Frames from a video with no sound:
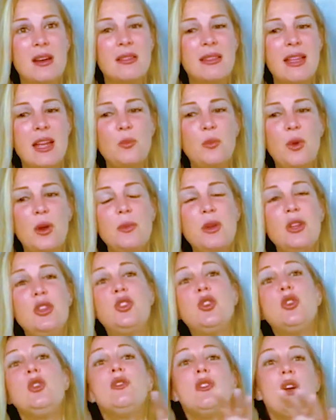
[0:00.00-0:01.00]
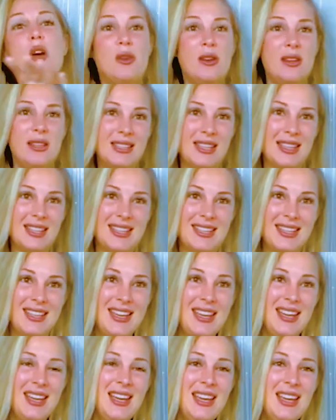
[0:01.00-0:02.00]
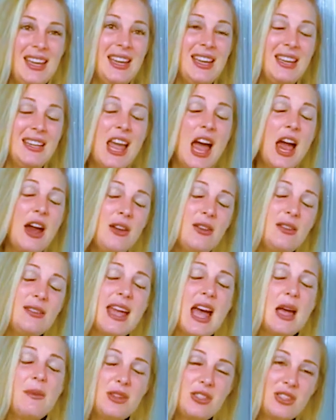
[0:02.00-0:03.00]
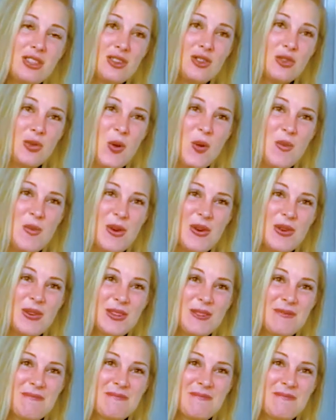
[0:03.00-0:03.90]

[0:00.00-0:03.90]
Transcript: that when we do notice it, now you're in damage control mode.